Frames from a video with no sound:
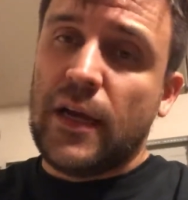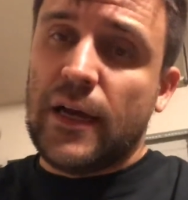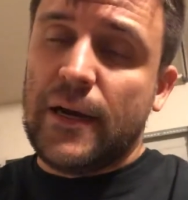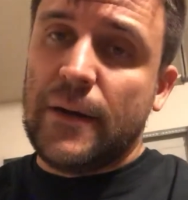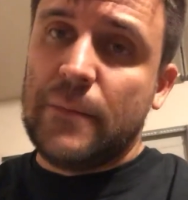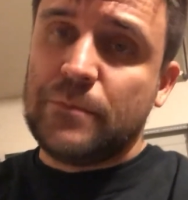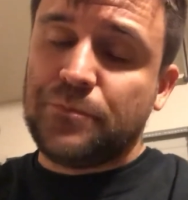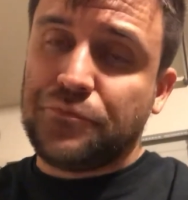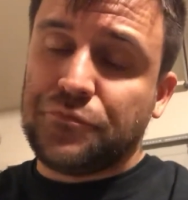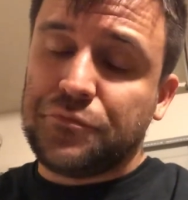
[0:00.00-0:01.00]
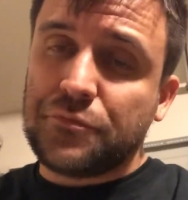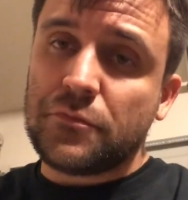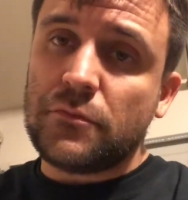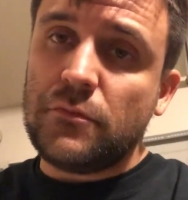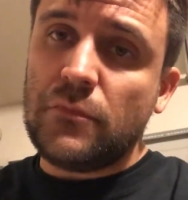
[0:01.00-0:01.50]
I'm
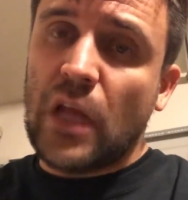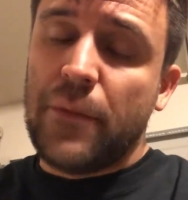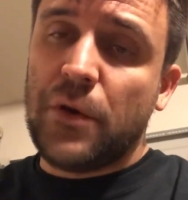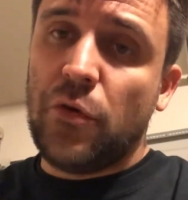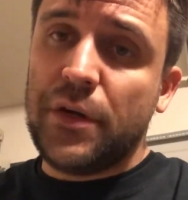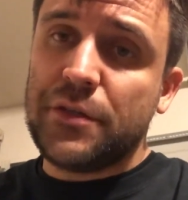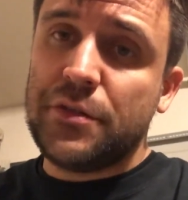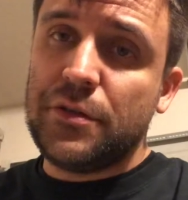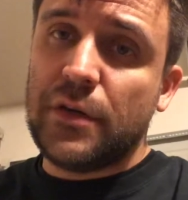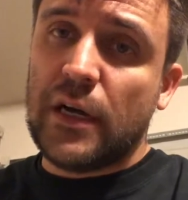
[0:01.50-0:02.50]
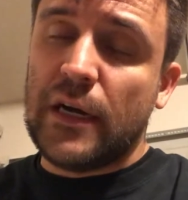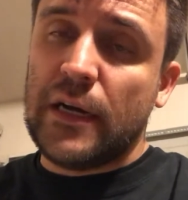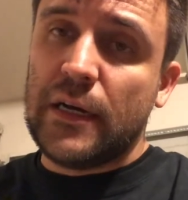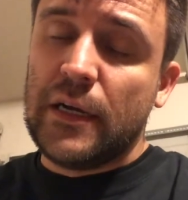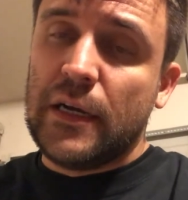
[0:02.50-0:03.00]
going
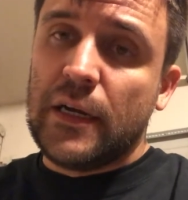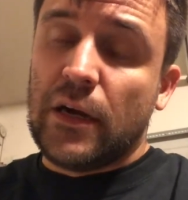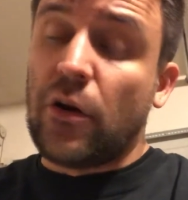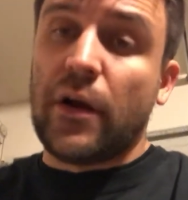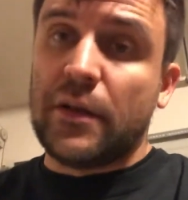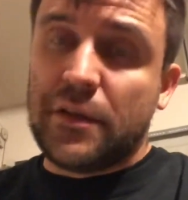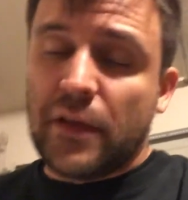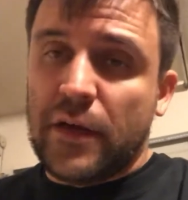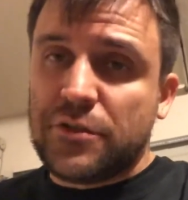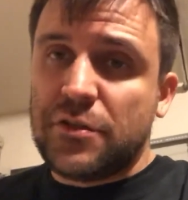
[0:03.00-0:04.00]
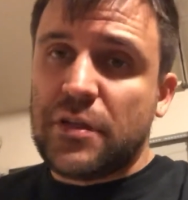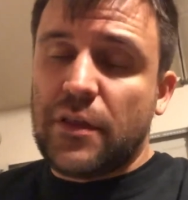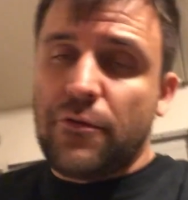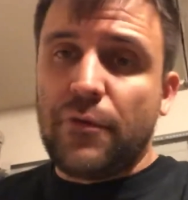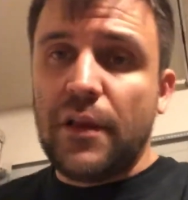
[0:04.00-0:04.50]
to or I should say they're
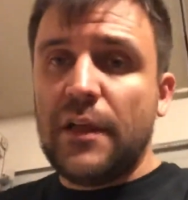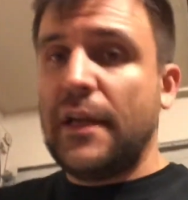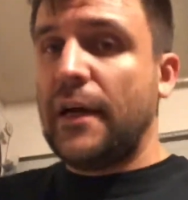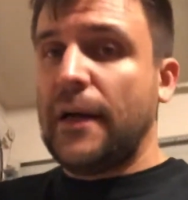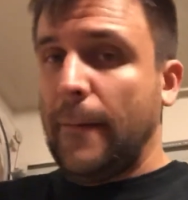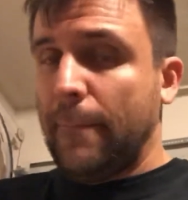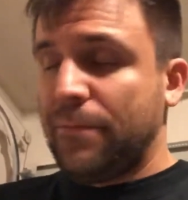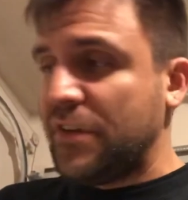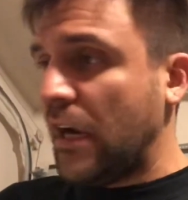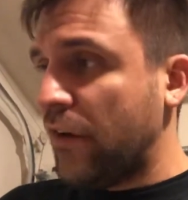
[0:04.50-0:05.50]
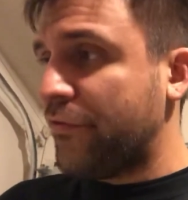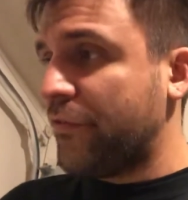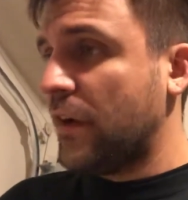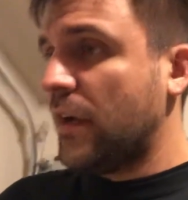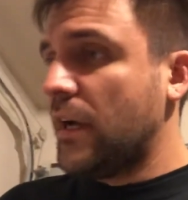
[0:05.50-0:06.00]
really tough
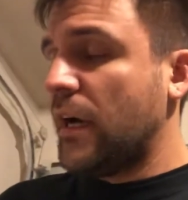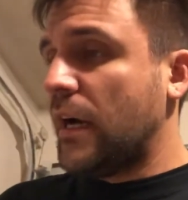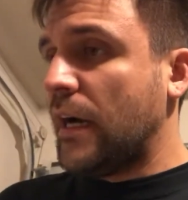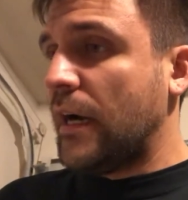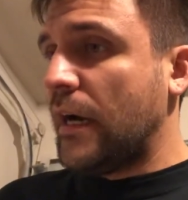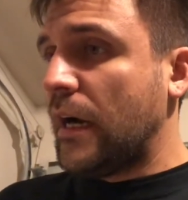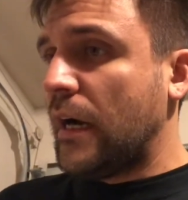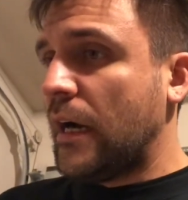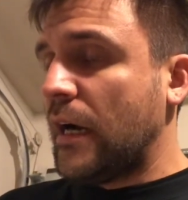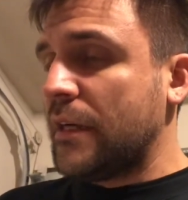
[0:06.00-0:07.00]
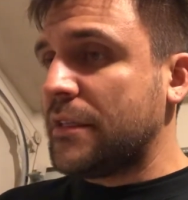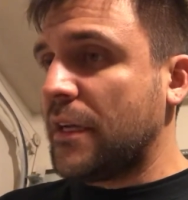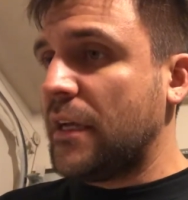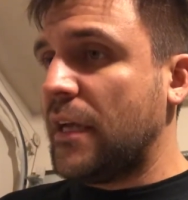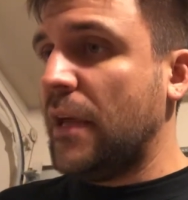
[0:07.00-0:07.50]
to
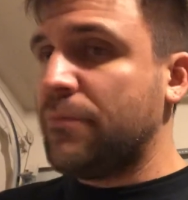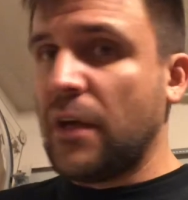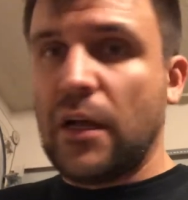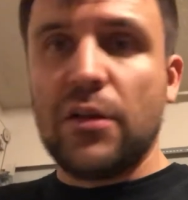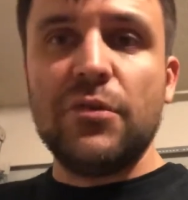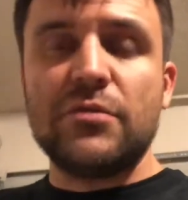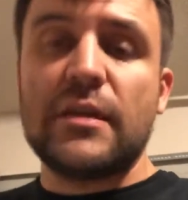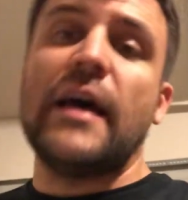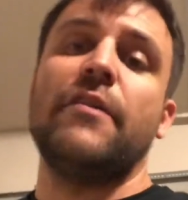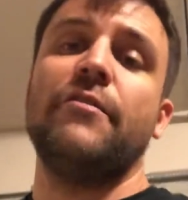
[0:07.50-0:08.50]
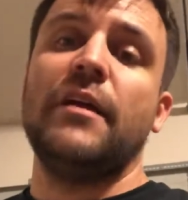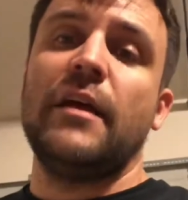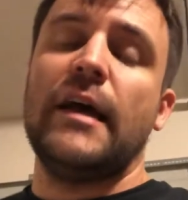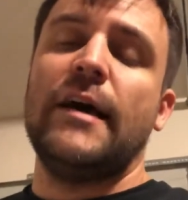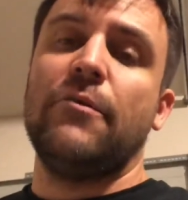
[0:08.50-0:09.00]
keep the glutes out of it
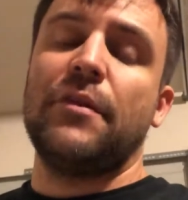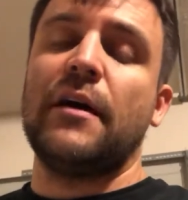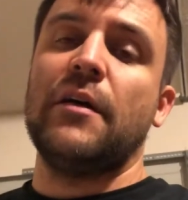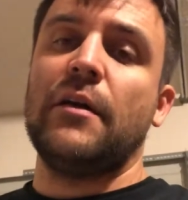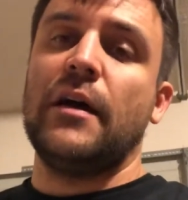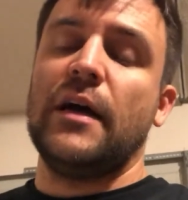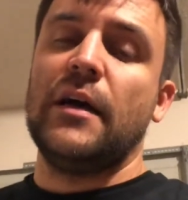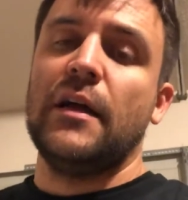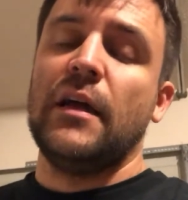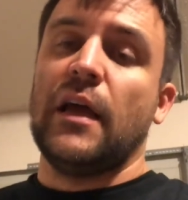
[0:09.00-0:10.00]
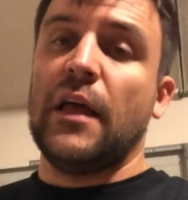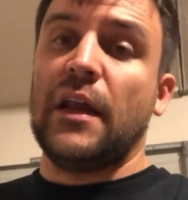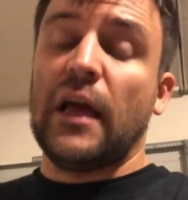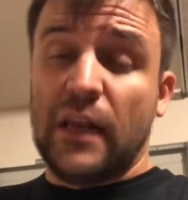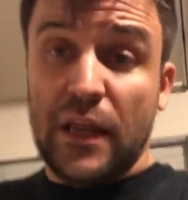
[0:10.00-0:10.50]
without
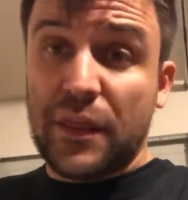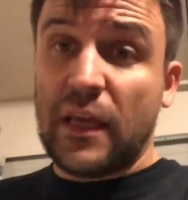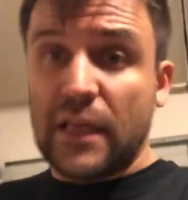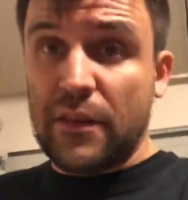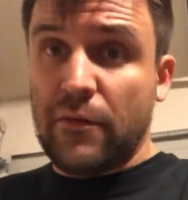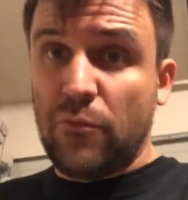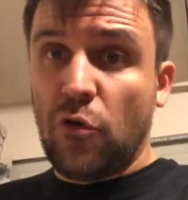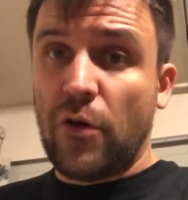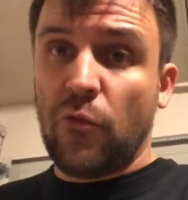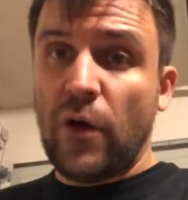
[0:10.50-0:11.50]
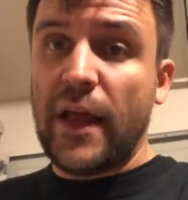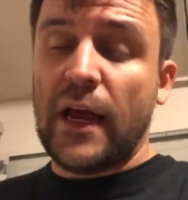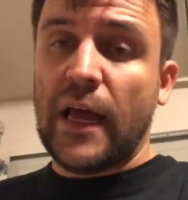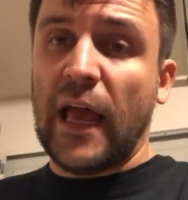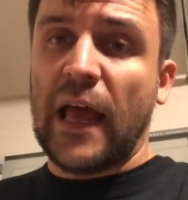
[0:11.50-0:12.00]
and I think the more weight I
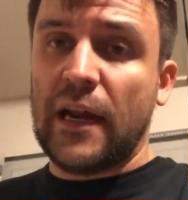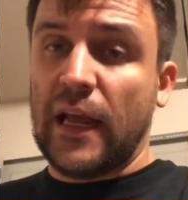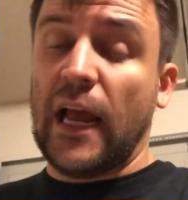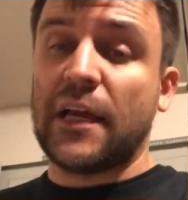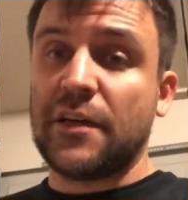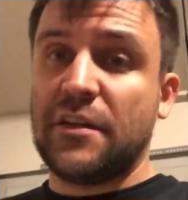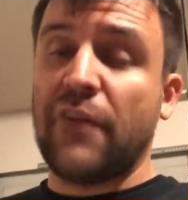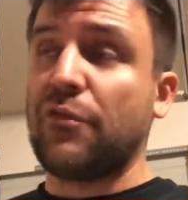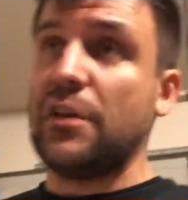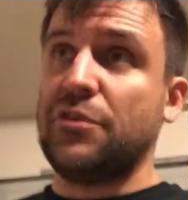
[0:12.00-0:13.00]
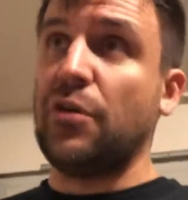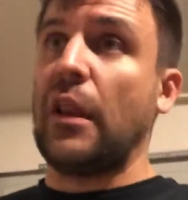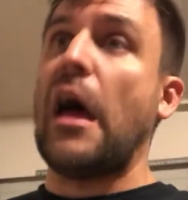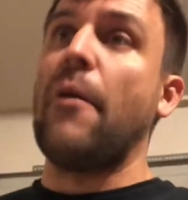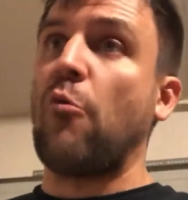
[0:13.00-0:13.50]
add, like I could definitely do a
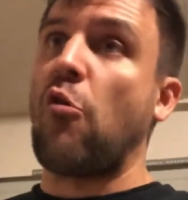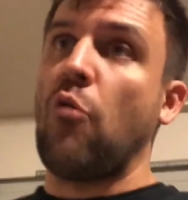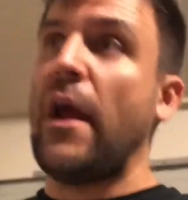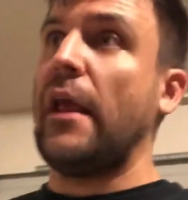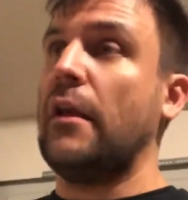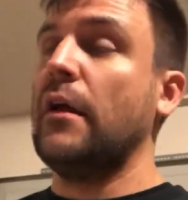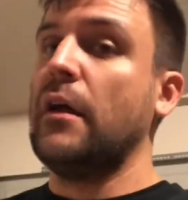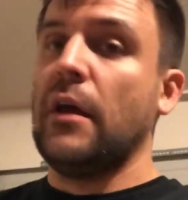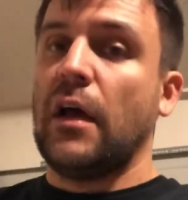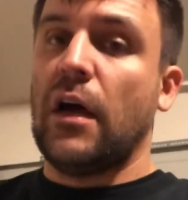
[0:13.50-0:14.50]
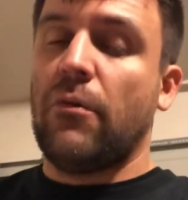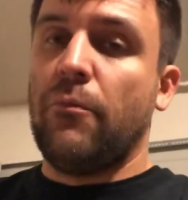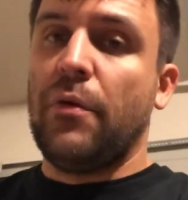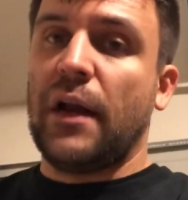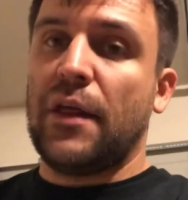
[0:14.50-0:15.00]
lot more weight,
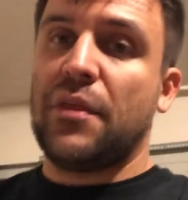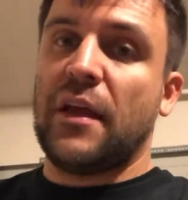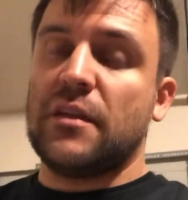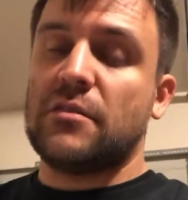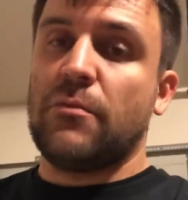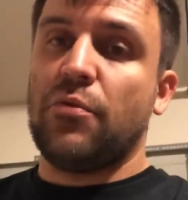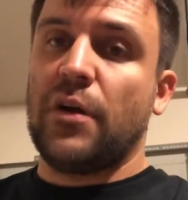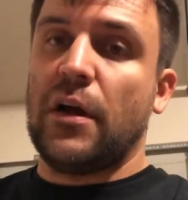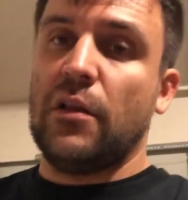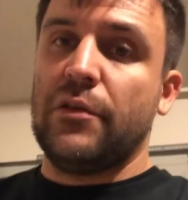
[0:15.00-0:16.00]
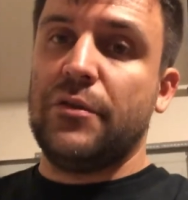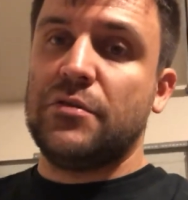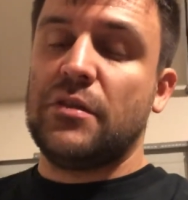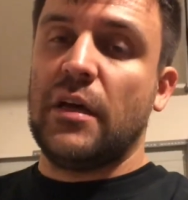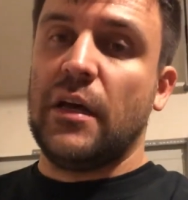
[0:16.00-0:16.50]
but I think at some point I'll lose
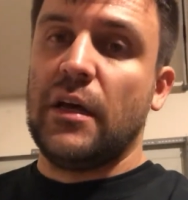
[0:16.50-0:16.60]
the